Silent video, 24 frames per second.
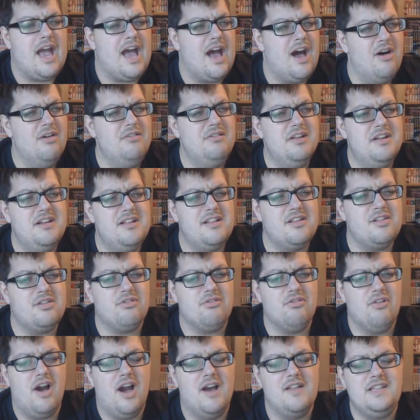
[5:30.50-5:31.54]
how they
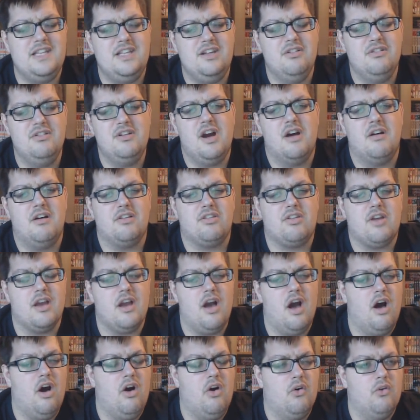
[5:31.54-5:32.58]
describe Yuno is like
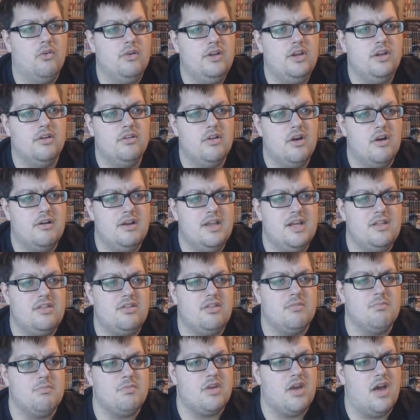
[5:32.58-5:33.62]
oh, Yuno needs
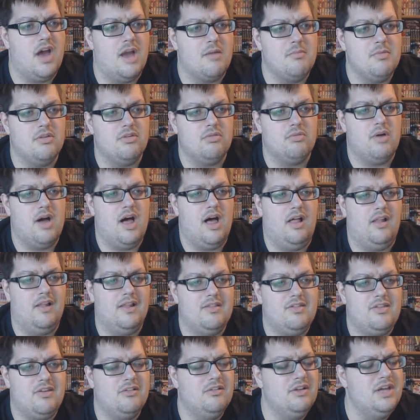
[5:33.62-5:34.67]
some time as well
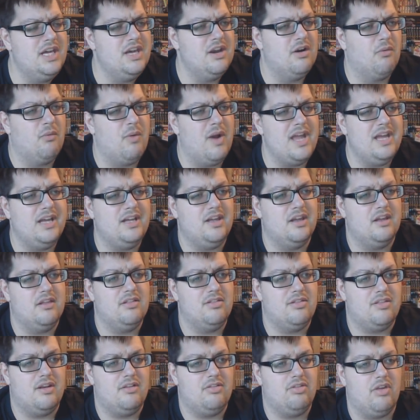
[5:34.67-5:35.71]
until he
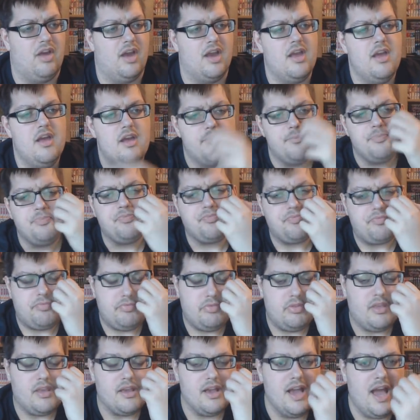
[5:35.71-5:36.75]
awakens. And it's like
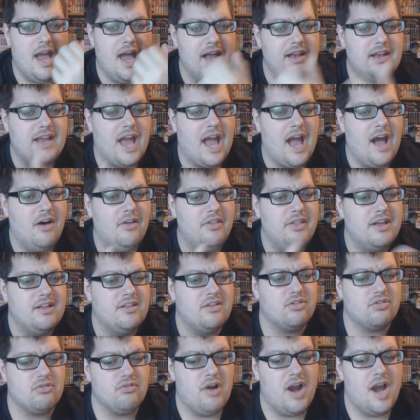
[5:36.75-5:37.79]
and how they're
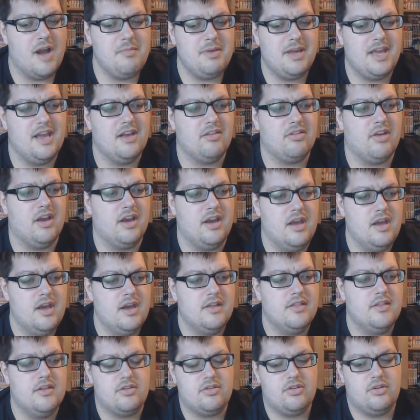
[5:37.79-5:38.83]
describing it is like
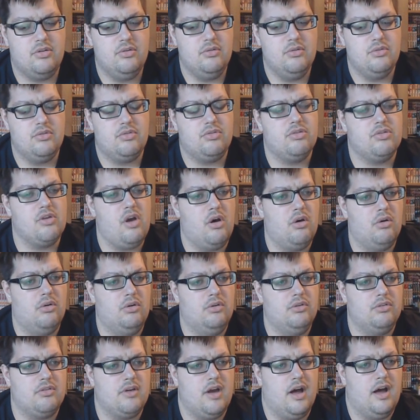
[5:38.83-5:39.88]
the two
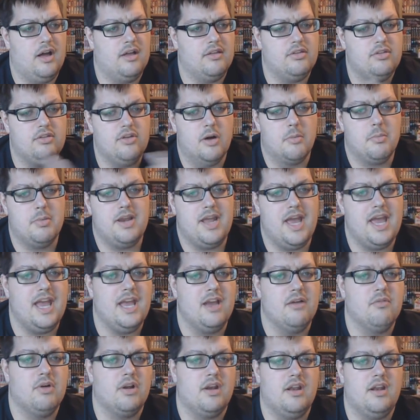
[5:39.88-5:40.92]
souls are
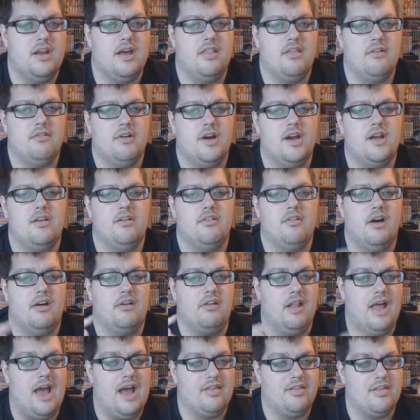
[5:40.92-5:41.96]
dominating one another right, right,
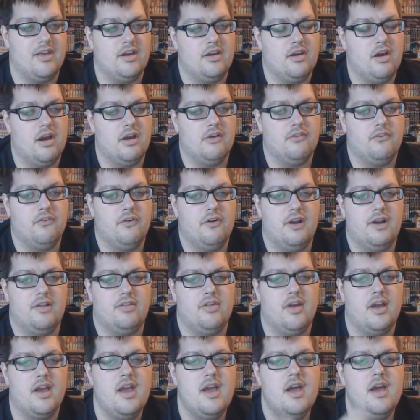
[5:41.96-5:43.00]
as they're going through it.
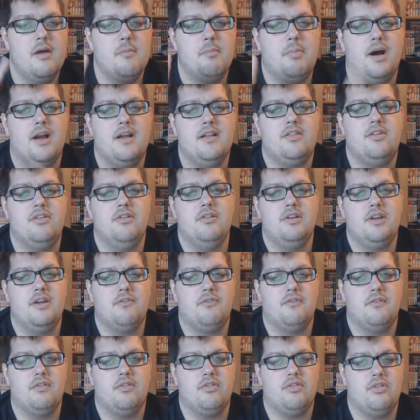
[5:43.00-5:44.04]
It's like by two
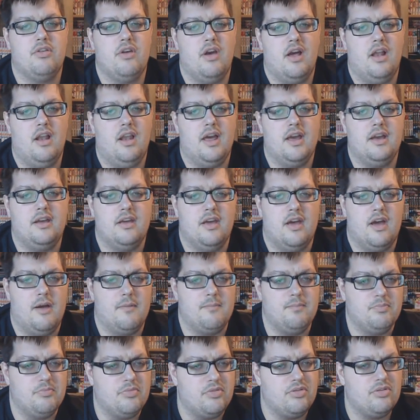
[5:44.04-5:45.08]
different uh, like
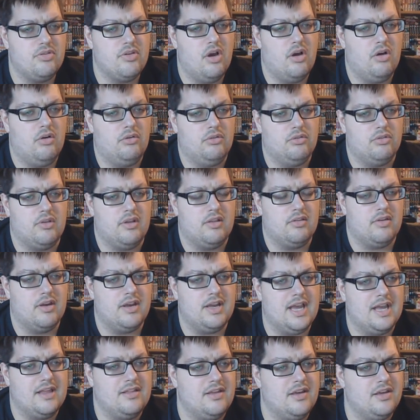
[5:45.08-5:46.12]
um, souls. As
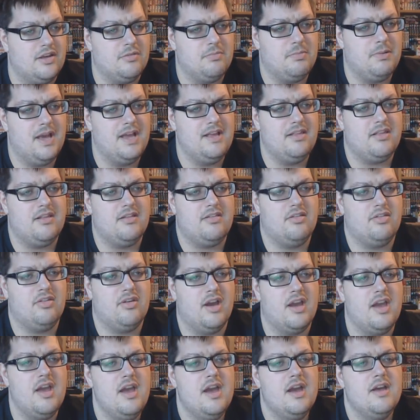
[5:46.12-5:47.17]
like as he explains this, it's
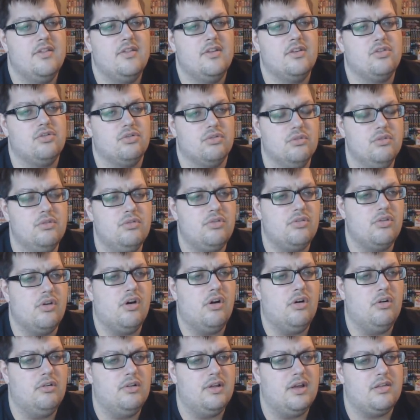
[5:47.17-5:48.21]
like the true
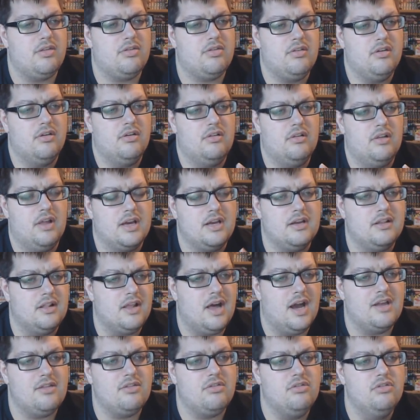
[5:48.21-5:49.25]
soul is still like
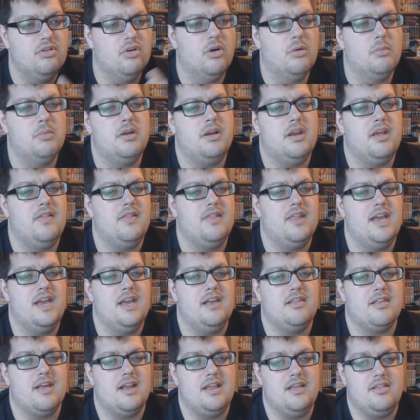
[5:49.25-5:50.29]
lies dormant in
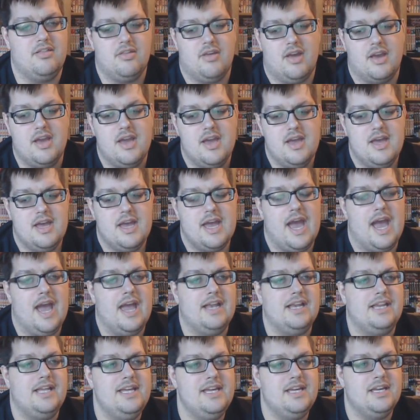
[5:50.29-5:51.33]
these, and he's like,
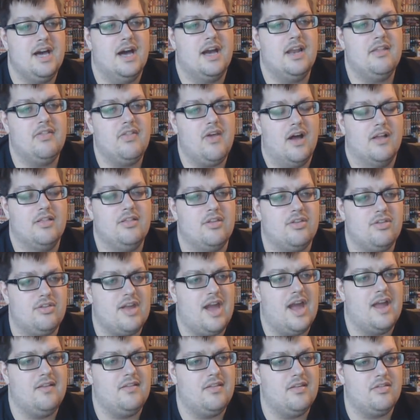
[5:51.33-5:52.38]
and he kind of
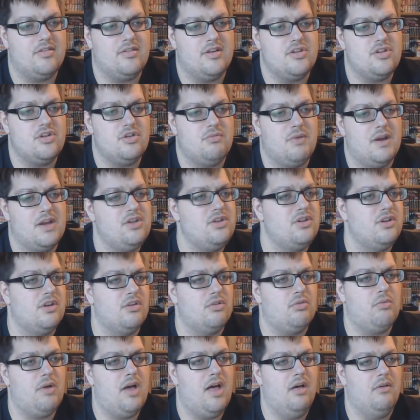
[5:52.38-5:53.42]
understands the situation
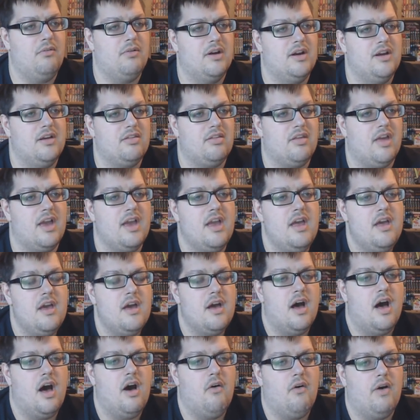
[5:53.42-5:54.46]
as well, where he's like.
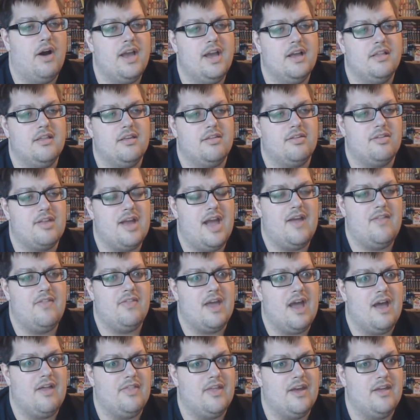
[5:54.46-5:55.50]
Oh, I
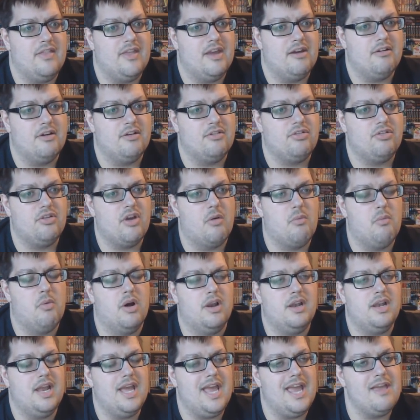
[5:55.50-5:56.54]
understand that, that there is
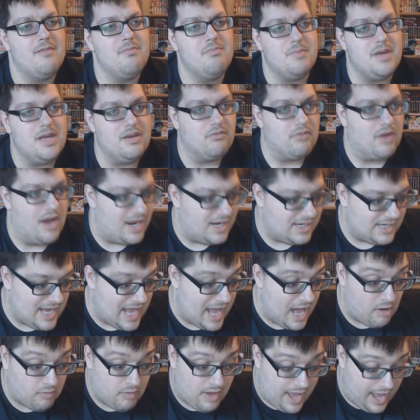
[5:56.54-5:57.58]
someone in me right
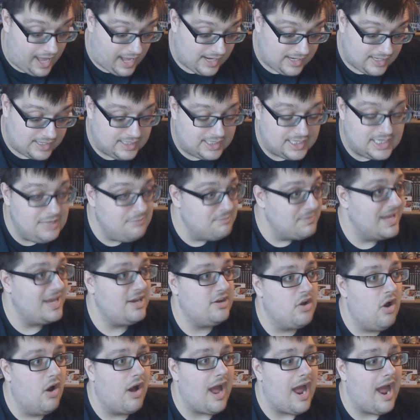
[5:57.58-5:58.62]
now, and he may
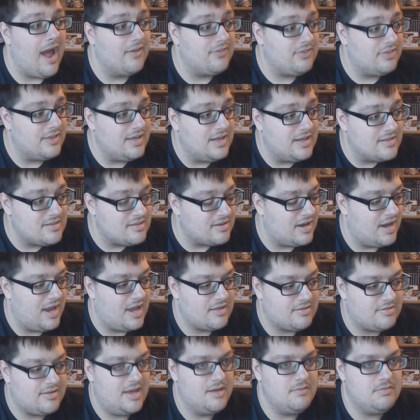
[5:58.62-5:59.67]
not have the
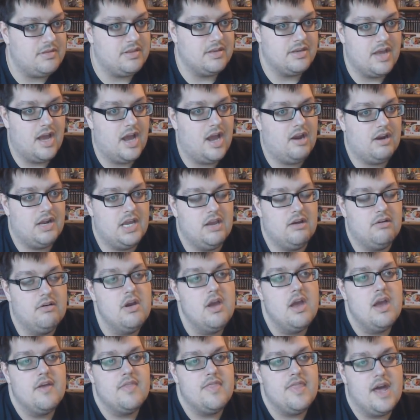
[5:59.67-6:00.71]
entire same scenario
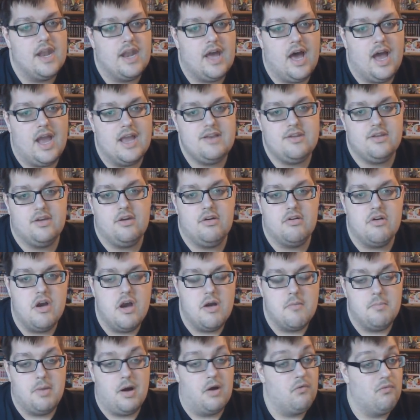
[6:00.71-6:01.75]
that I do,
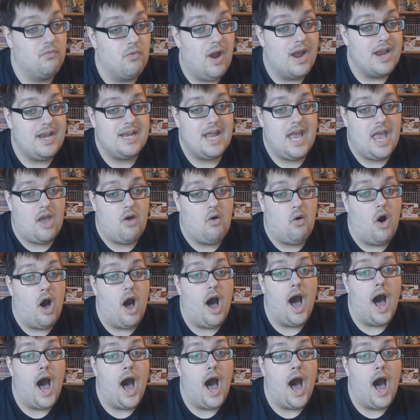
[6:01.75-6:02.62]
but right now,